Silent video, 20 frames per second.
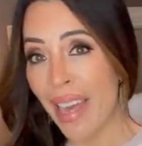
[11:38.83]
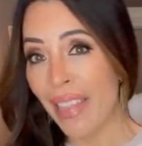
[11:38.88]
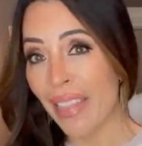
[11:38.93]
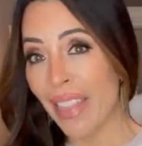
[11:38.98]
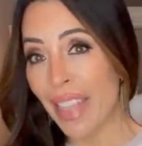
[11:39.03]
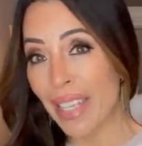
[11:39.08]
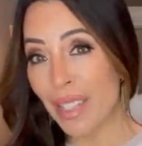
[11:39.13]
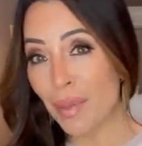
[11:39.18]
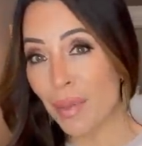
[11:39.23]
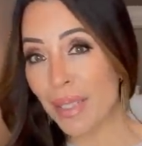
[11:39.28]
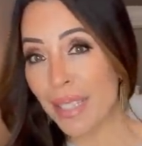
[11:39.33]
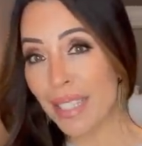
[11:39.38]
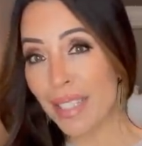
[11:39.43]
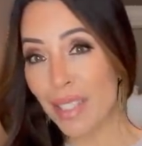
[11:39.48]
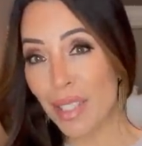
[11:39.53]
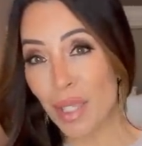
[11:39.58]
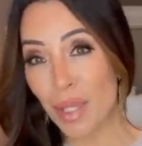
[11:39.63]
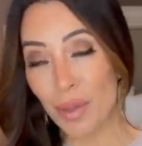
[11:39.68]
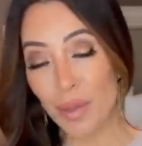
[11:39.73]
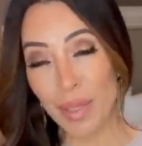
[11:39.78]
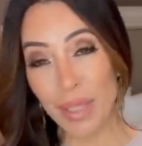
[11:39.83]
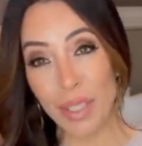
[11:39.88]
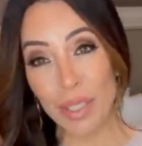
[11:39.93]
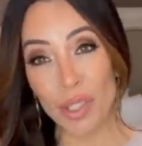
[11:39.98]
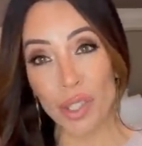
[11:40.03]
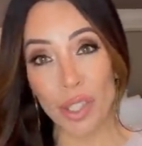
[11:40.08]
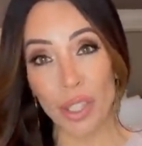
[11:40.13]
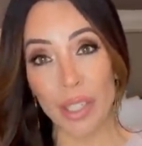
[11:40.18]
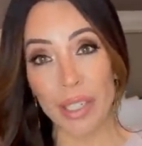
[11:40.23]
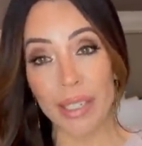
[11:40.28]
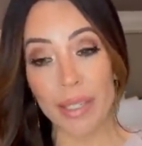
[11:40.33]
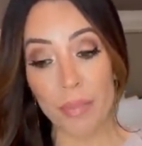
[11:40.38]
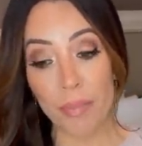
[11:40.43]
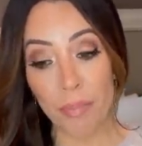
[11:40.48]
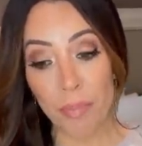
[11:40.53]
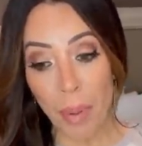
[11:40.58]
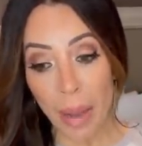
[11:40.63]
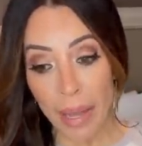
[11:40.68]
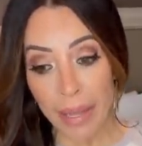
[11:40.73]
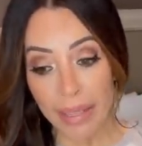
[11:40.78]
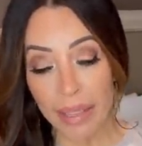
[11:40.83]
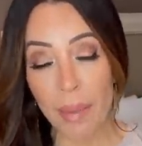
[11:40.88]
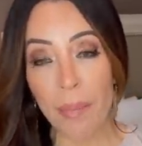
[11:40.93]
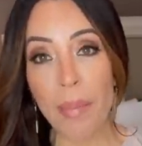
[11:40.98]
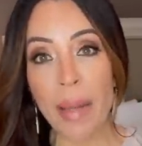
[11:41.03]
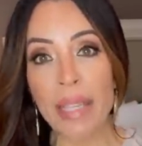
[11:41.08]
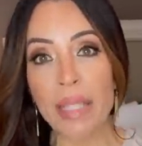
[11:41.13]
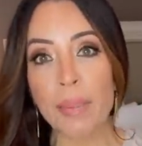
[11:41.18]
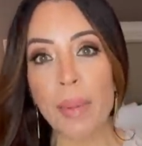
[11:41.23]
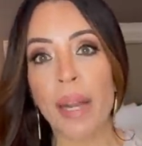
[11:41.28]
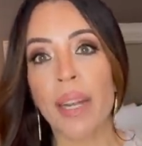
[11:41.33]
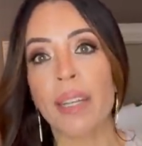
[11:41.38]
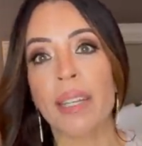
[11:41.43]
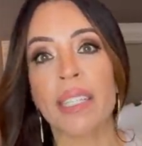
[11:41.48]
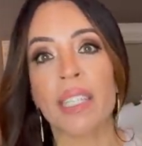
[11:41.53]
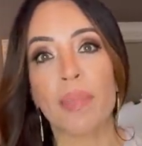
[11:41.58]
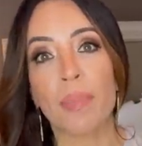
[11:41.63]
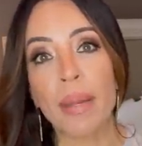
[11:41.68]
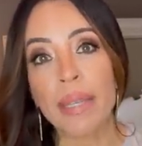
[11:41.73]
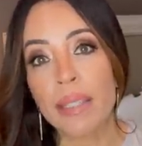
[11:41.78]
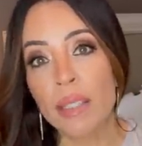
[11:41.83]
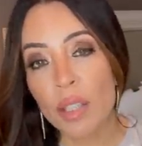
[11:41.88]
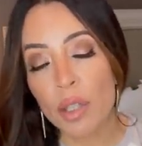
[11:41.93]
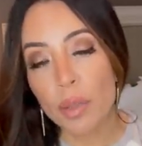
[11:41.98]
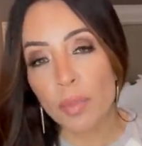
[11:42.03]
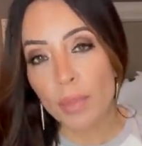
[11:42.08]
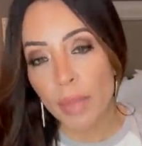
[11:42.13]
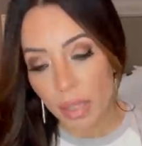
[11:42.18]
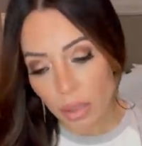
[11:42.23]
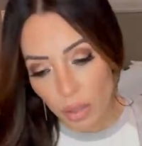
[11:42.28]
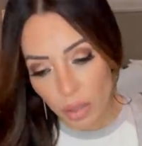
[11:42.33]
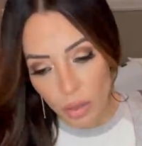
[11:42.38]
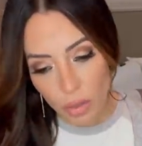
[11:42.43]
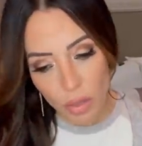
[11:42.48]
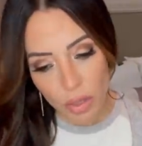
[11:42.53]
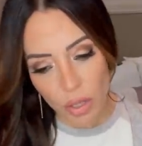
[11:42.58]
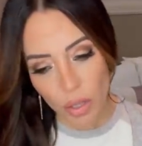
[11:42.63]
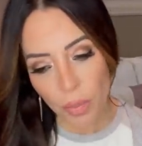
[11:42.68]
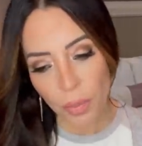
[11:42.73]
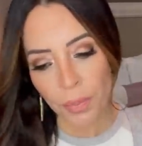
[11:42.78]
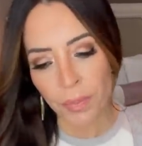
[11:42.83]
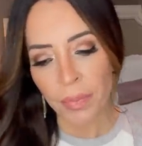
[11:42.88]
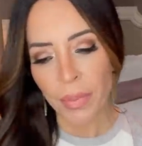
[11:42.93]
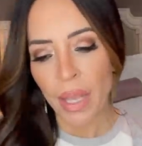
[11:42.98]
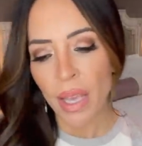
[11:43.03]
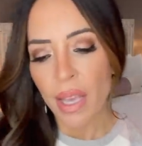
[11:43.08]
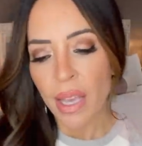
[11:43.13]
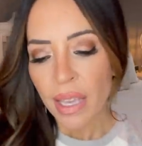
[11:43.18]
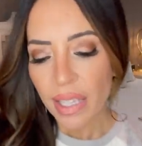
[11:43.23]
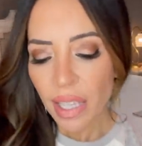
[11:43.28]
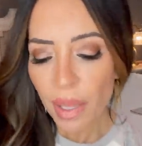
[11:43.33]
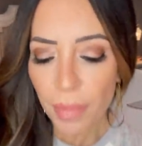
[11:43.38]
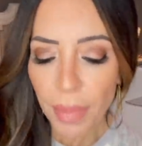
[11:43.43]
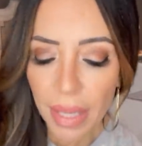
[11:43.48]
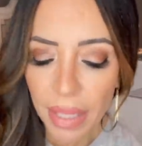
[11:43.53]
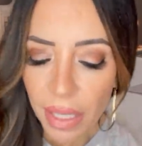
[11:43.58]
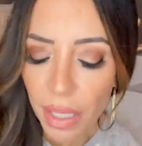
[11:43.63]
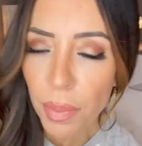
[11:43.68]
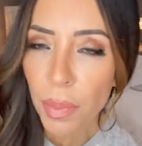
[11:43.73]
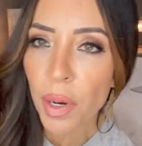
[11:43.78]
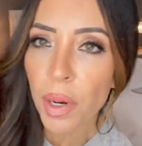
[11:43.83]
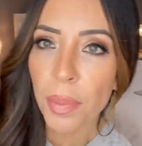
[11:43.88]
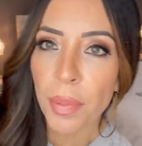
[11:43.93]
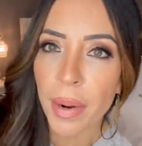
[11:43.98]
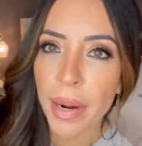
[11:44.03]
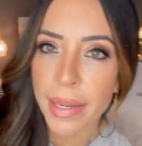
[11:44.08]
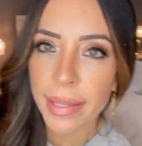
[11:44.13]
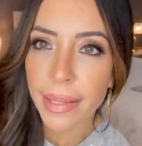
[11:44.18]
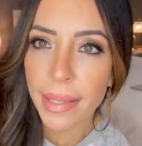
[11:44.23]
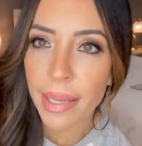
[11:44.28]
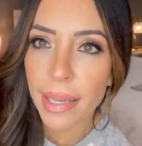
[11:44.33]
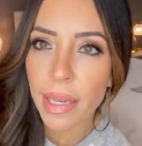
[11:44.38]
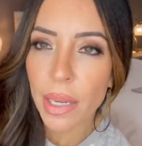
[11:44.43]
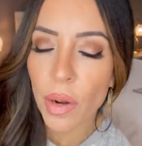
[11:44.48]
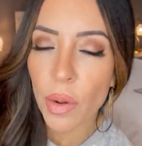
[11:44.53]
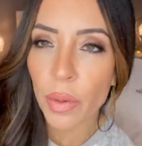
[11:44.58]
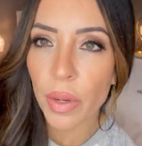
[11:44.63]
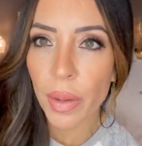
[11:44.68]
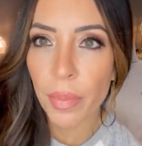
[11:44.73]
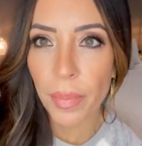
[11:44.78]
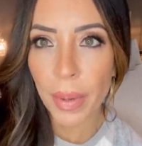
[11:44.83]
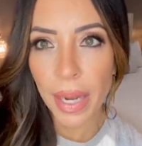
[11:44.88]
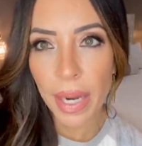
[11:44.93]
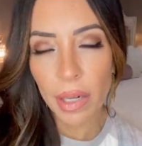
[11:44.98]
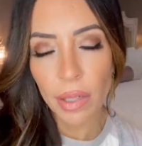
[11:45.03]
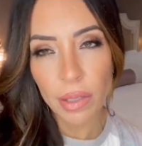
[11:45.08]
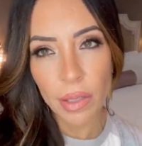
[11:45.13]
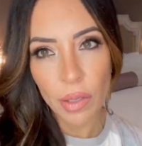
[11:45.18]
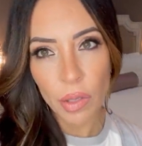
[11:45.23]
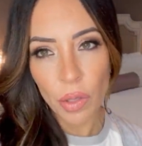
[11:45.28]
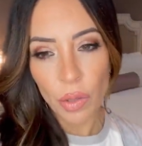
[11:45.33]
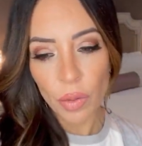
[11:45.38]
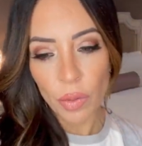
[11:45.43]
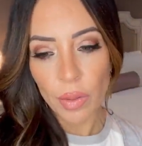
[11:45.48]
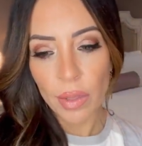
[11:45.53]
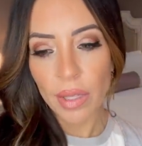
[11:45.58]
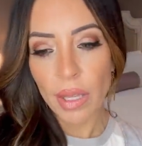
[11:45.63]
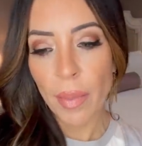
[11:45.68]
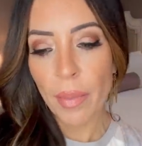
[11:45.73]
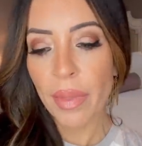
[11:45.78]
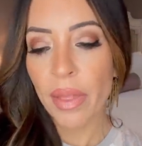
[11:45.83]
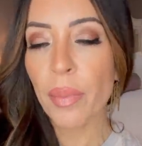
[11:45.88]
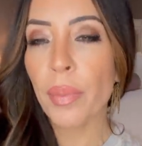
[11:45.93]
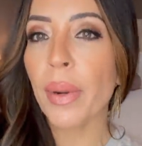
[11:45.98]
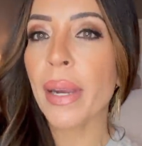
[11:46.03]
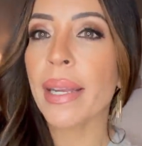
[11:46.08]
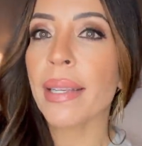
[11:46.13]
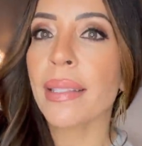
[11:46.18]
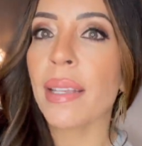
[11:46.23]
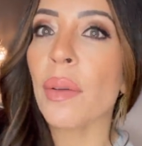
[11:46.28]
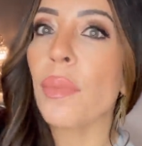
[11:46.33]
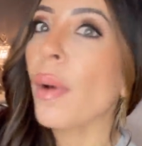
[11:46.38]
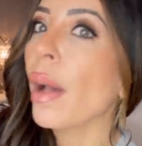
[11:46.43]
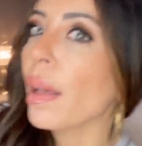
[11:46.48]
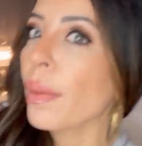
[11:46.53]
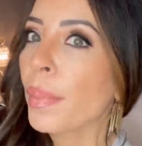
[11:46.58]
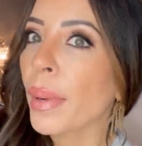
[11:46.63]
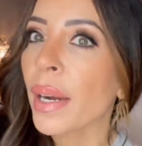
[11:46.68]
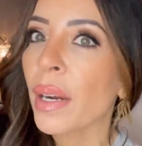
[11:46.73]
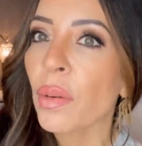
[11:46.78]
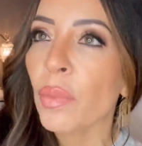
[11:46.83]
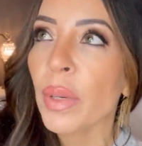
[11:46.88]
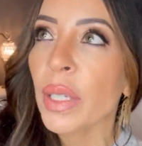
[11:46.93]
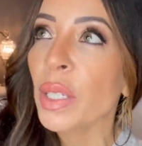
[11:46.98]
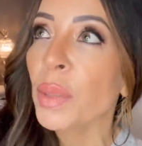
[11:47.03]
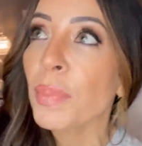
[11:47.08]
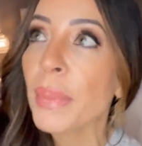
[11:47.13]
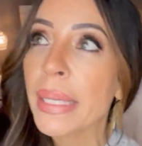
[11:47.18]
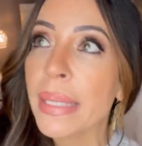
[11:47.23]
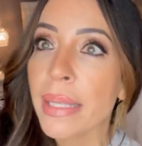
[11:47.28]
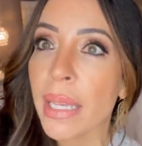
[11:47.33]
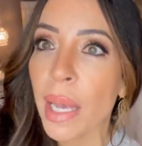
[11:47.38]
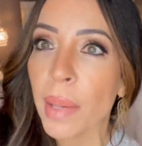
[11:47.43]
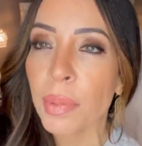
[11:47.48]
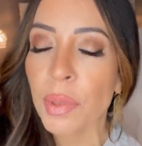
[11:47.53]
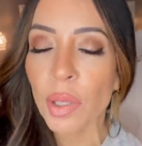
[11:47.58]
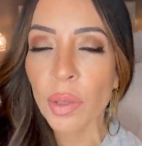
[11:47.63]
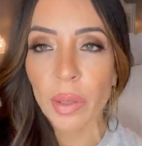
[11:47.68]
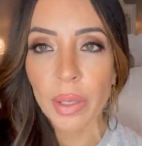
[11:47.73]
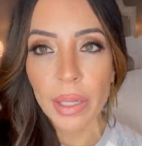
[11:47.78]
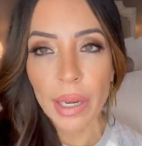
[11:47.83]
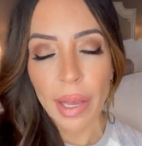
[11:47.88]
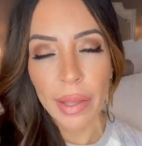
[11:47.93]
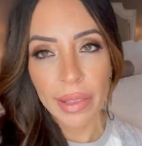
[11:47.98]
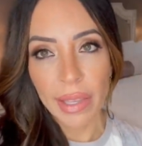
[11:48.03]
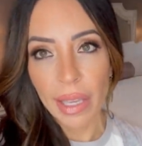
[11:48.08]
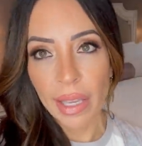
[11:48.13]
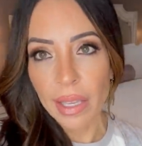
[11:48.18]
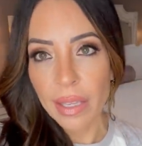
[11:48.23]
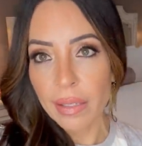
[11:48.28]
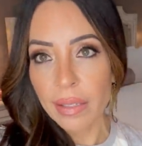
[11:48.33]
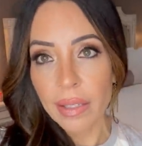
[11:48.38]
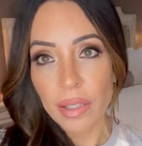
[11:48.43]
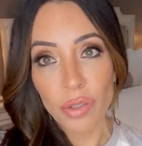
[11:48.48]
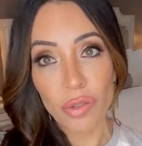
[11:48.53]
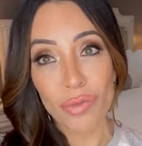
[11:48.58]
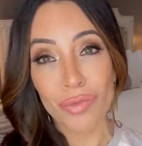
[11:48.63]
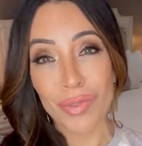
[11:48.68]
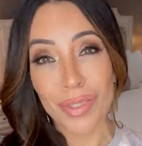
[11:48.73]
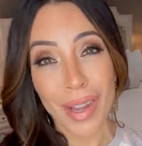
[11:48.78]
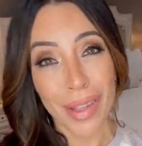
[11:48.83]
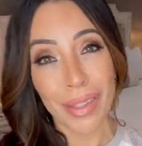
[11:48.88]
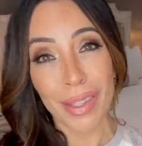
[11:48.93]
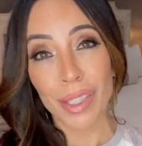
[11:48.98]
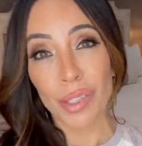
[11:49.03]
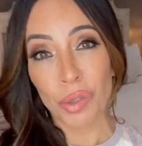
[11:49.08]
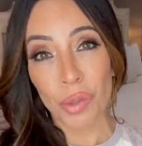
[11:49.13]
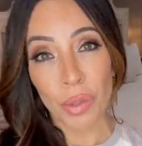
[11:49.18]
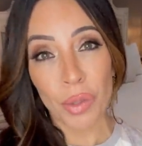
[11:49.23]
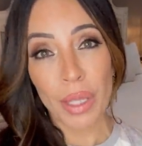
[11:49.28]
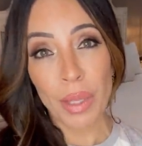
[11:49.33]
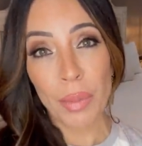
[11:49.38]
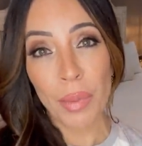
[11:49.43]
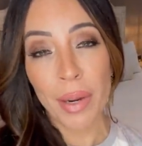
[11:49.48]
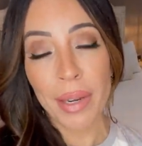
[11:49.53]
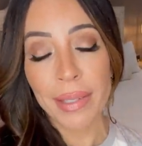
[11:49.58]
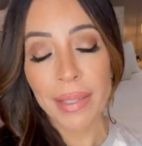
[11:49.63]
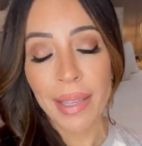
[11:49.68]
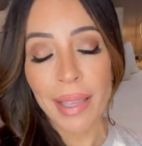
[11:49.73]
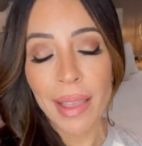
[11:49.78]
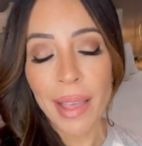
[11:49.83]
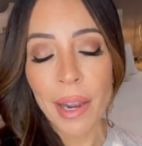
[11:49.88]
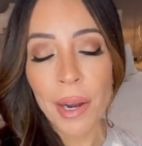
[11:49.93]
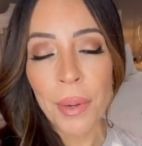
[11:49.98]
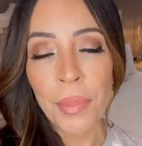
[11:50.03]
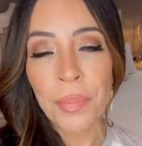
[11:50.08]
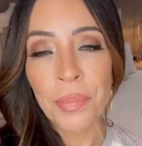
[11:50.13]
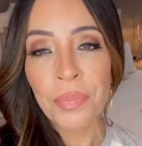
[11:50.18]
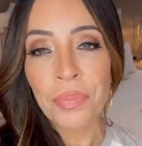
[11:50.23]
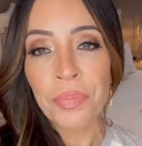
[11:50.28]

That's what this cute little shirt is. But the best part, it's by Scoop. Now, you know, Scoop can be a little more pricey, you know, compared to some of the brands at Walmart, which means absolutely nothing because there's nothing truly pricey there.